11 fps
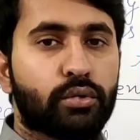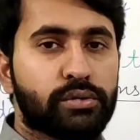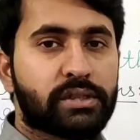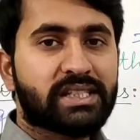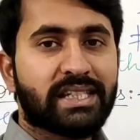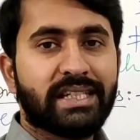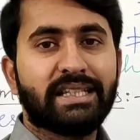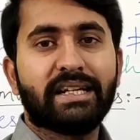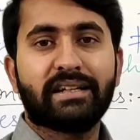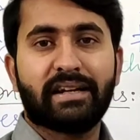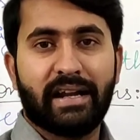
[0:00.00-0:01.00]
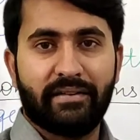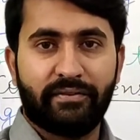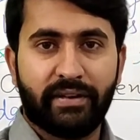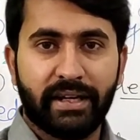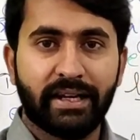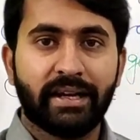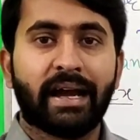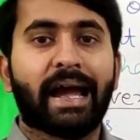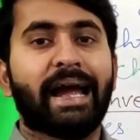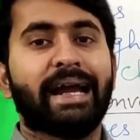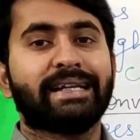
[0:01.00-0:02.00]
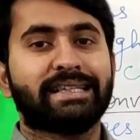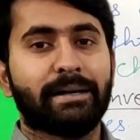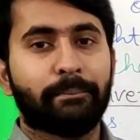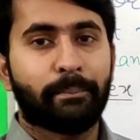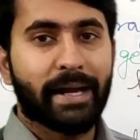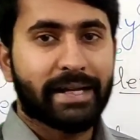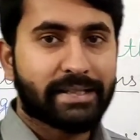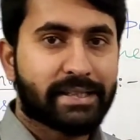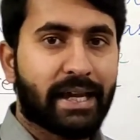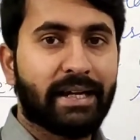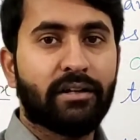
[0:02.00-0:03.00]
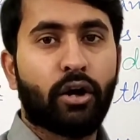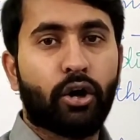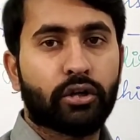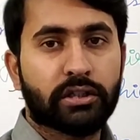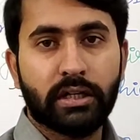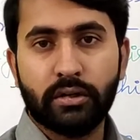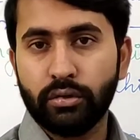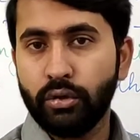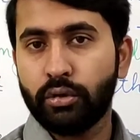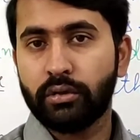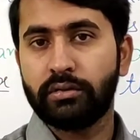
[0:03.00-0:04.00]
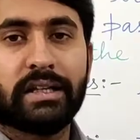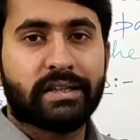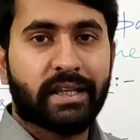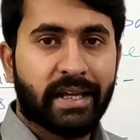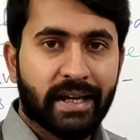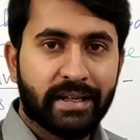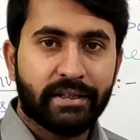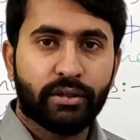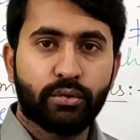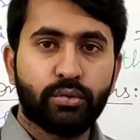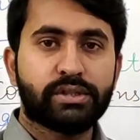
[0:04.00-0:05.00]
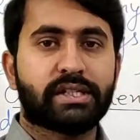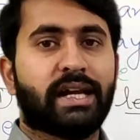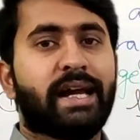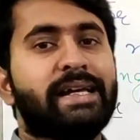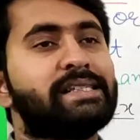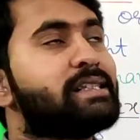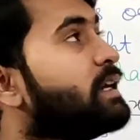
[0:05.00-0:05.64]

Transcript: to see the traffic at the backside on the road. They are used as